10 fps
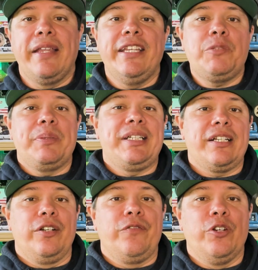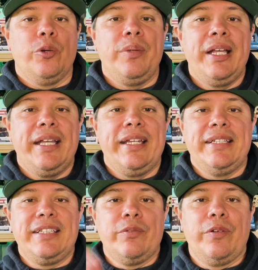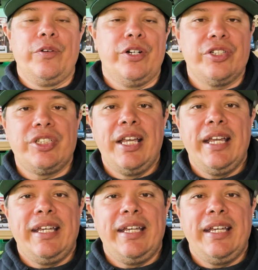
And in this particular film, it is in reverse.